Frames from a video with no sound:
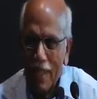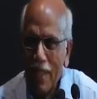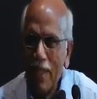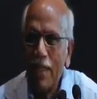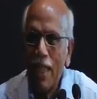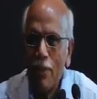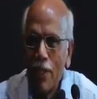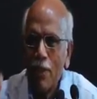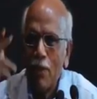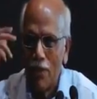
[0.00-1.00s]
Then the
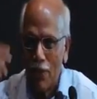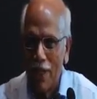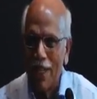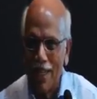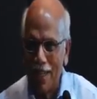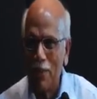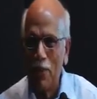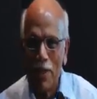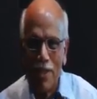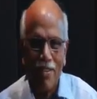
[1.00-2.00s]
television was not running if
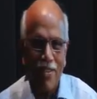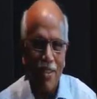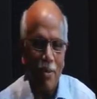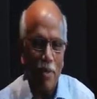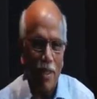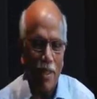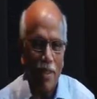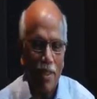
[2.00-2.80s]
you wanted to see something.